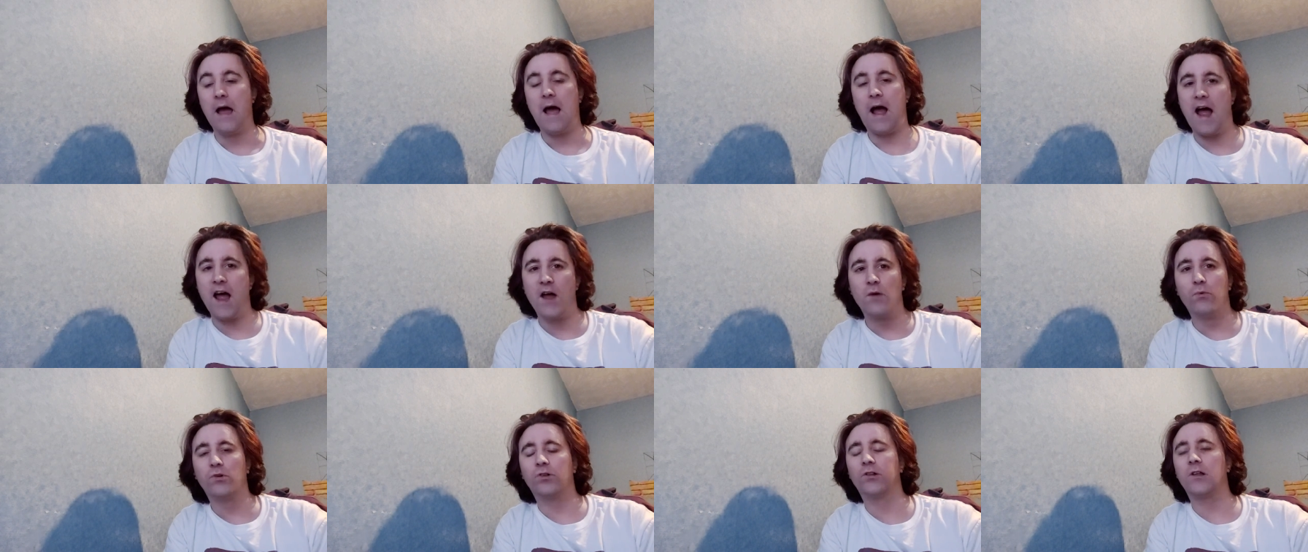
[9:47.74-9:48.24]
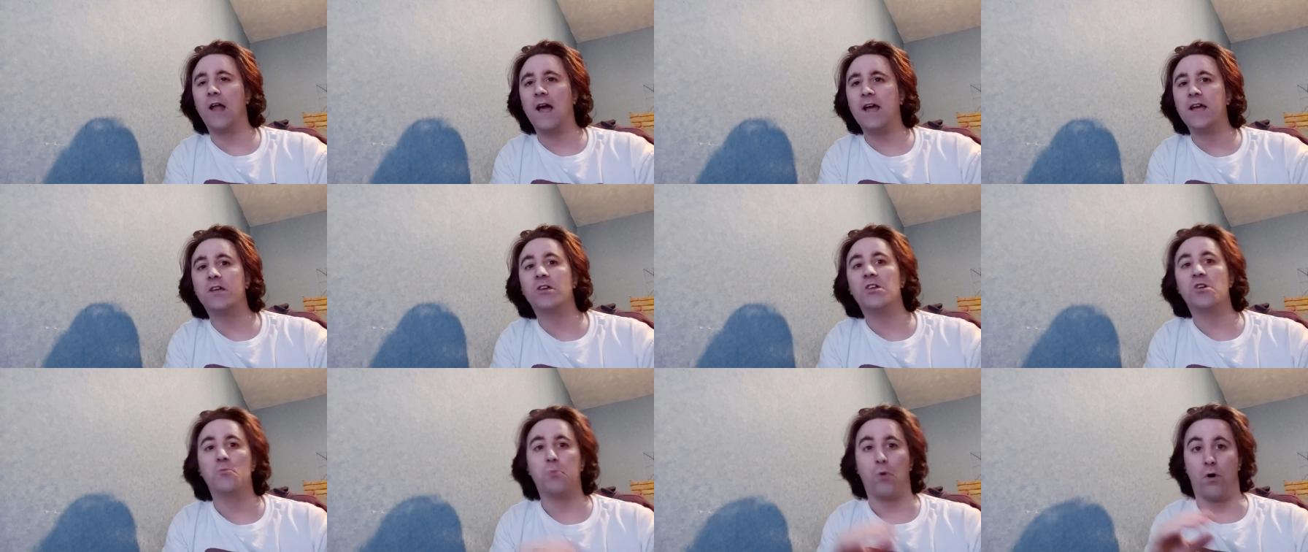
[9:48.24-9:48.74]
I would
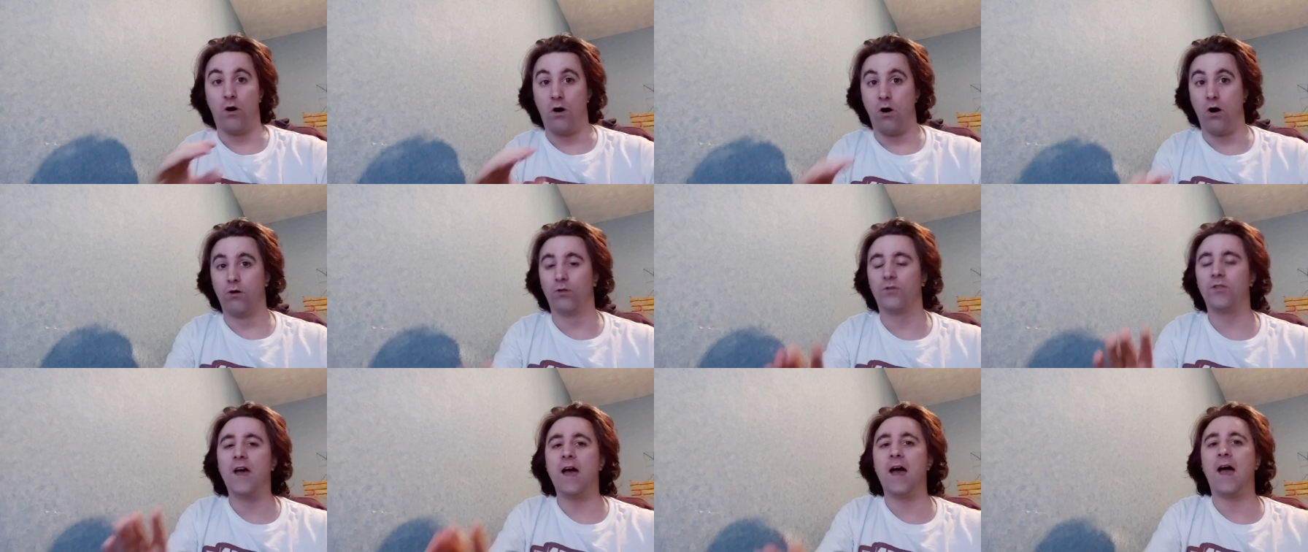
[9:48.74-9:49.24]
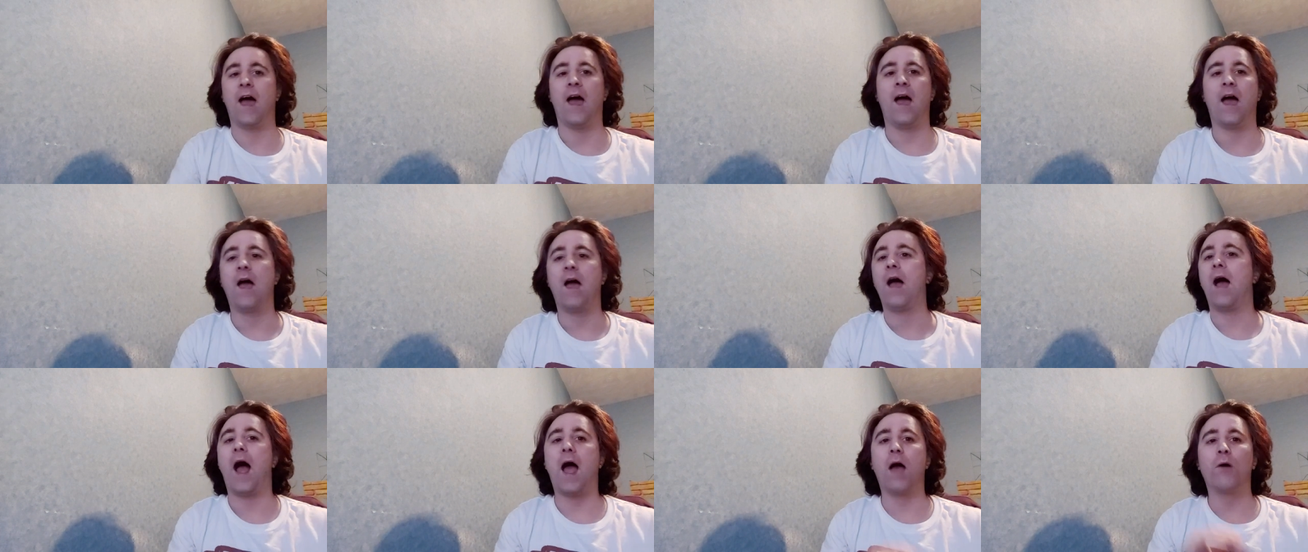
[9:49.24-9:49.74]
like you all
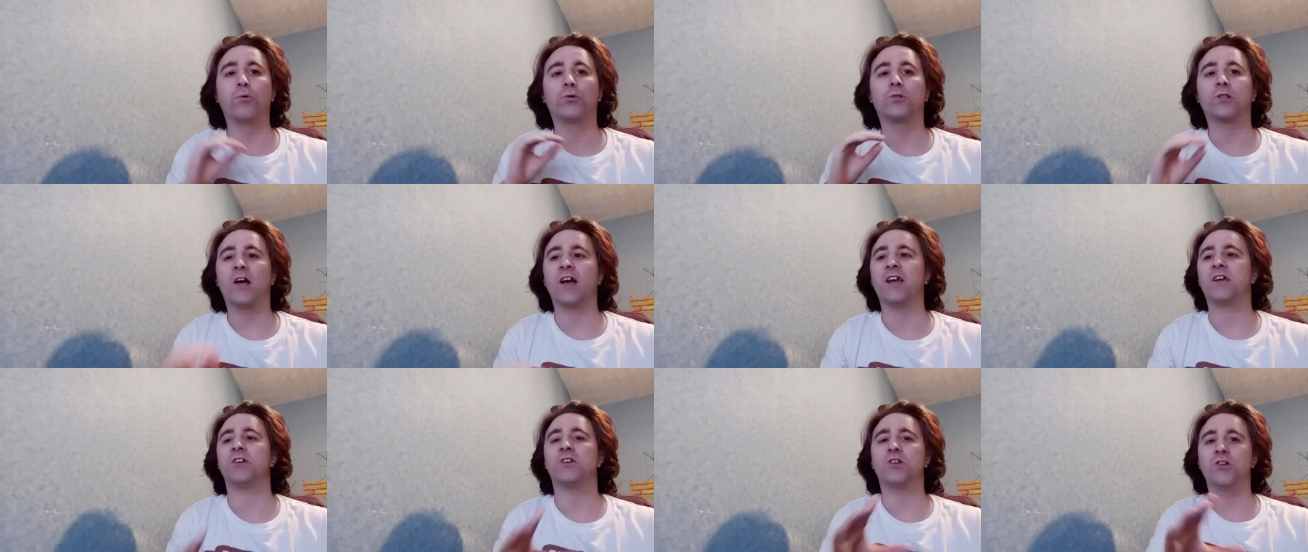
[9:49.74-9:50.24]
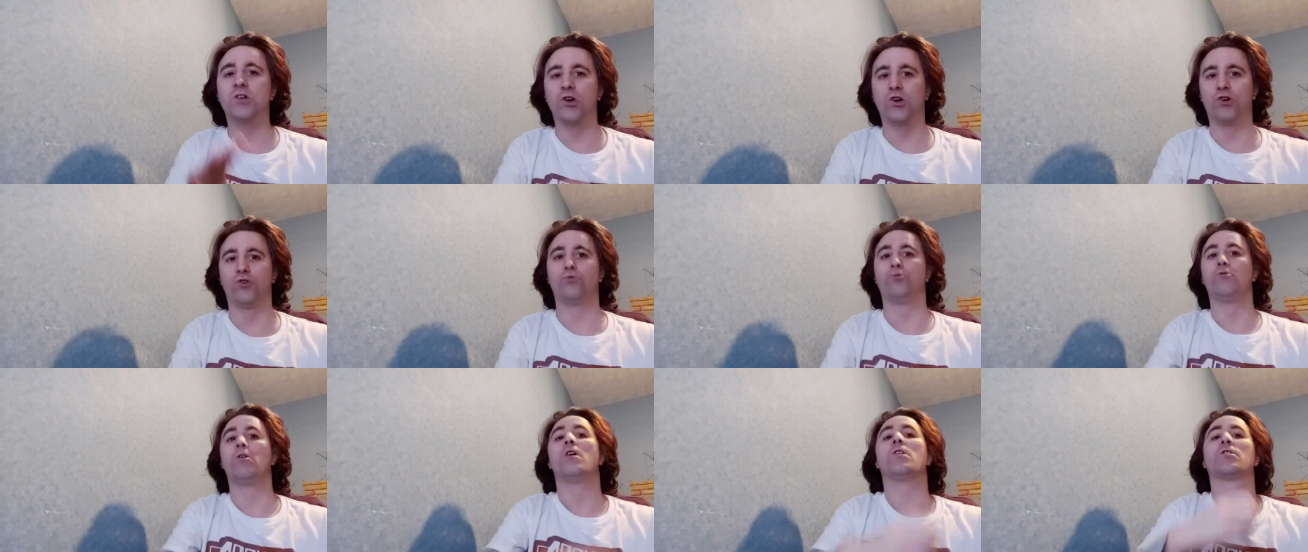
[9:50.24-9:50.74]
there. I would like
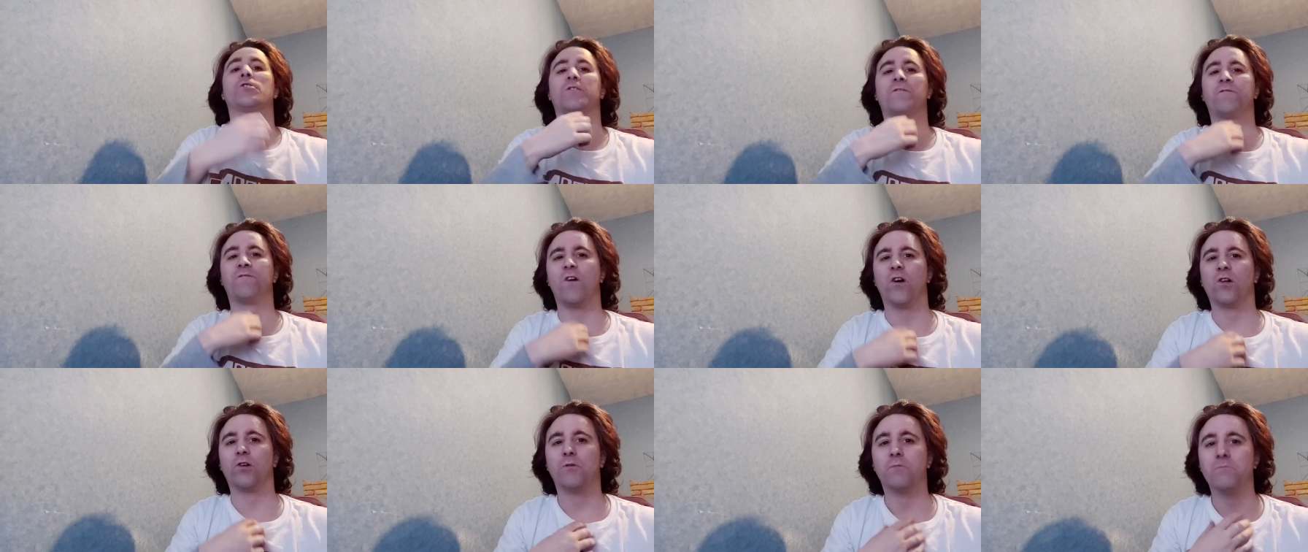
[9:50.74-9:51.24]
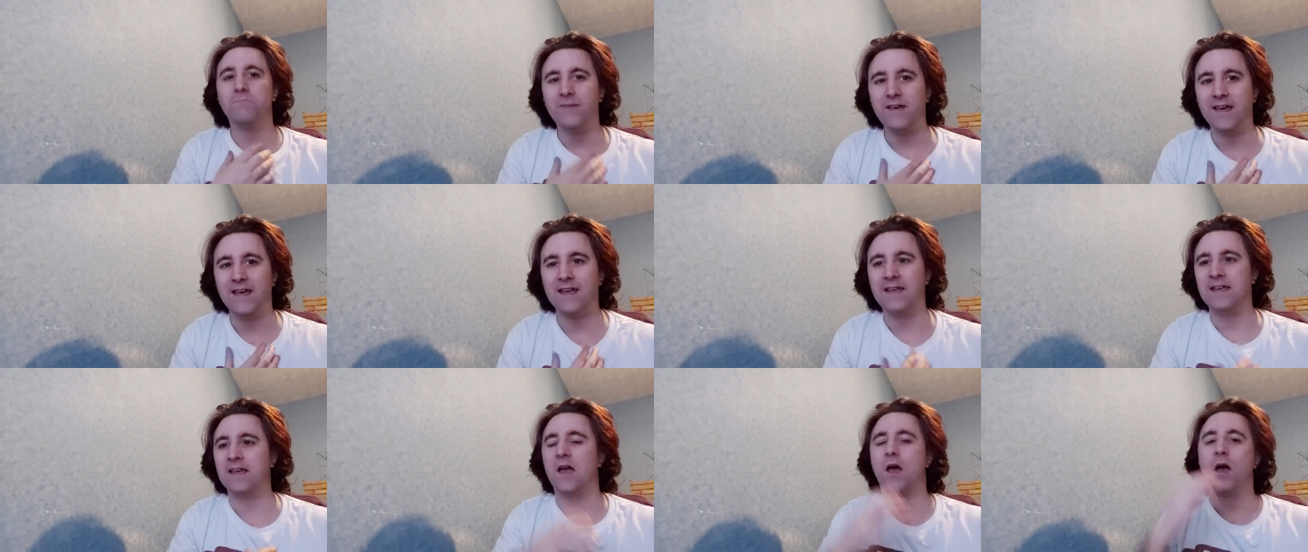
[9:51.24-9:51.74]
you to follow
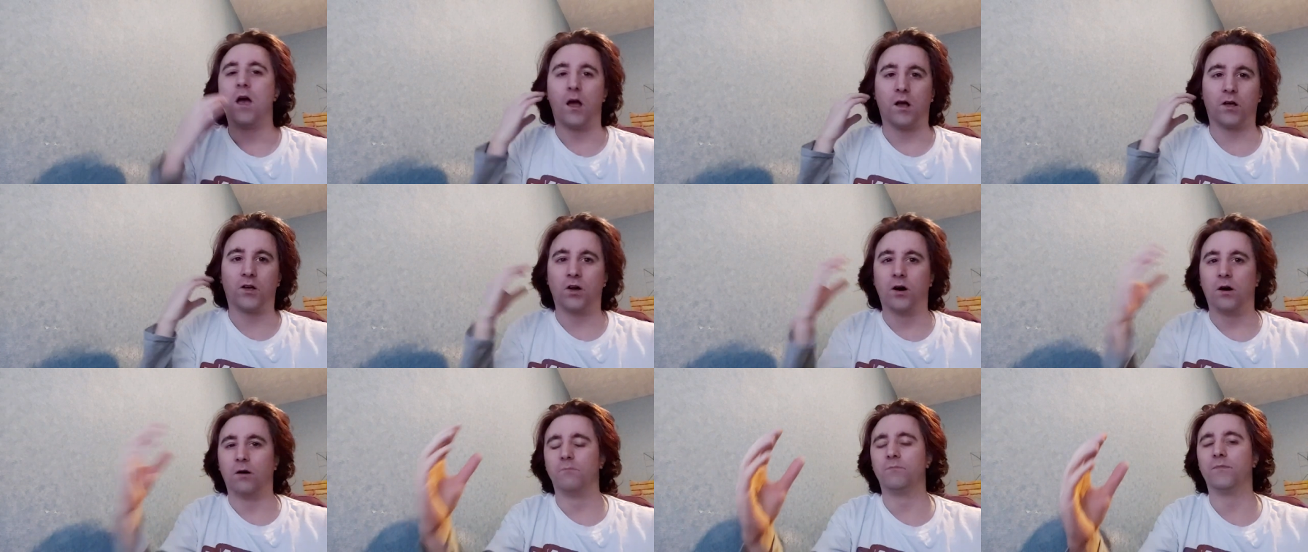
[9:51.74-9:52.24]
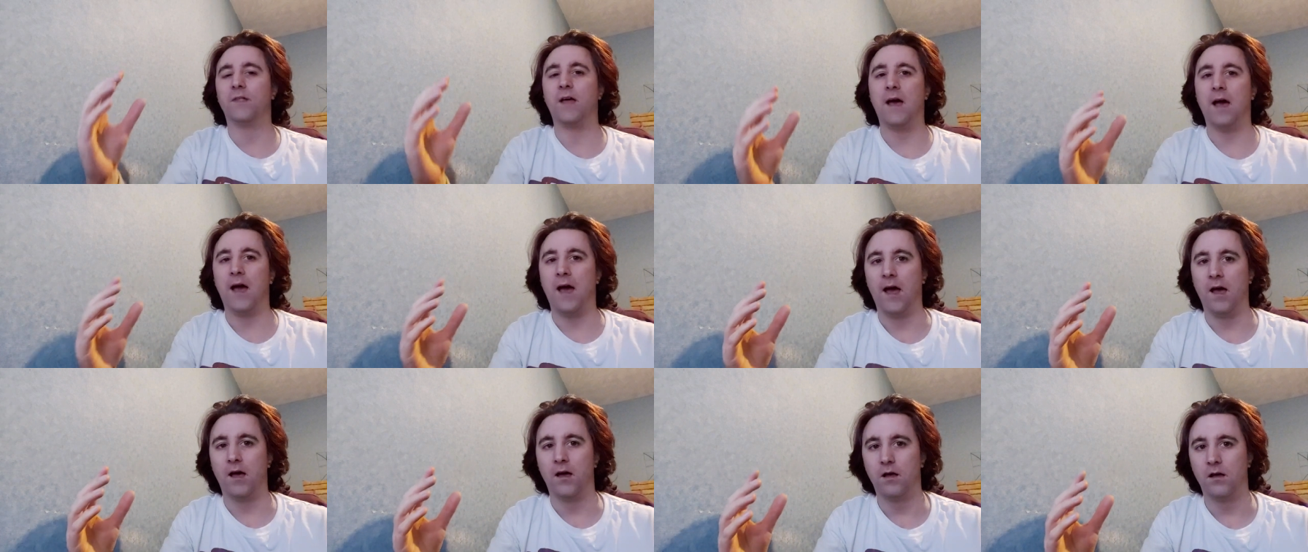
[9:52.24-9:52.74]
me and come
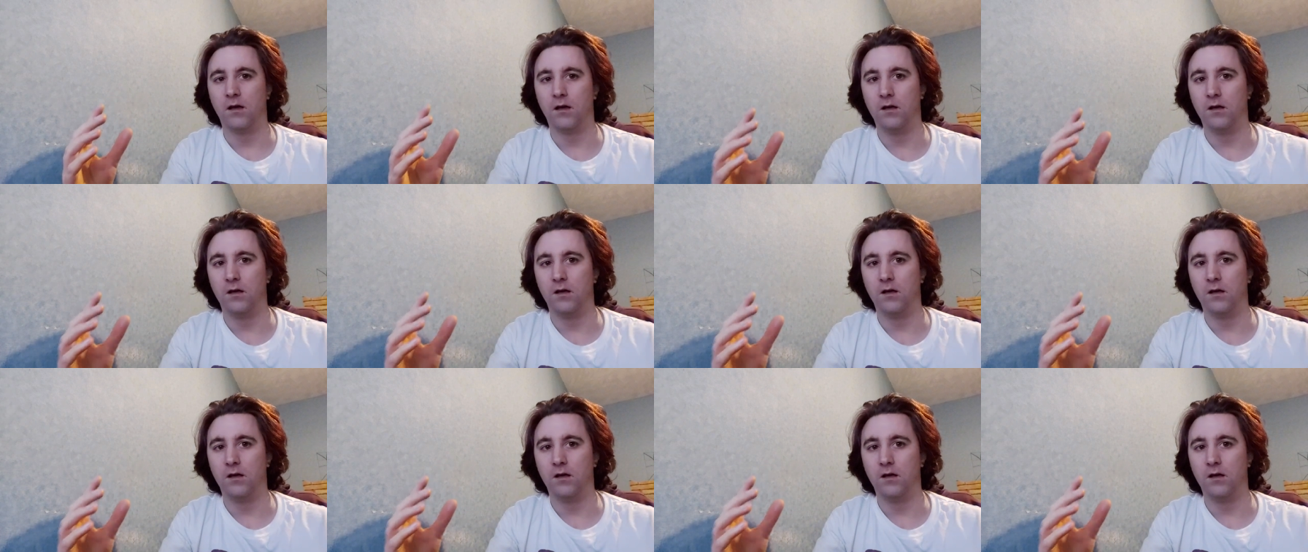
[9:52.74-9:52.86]
there.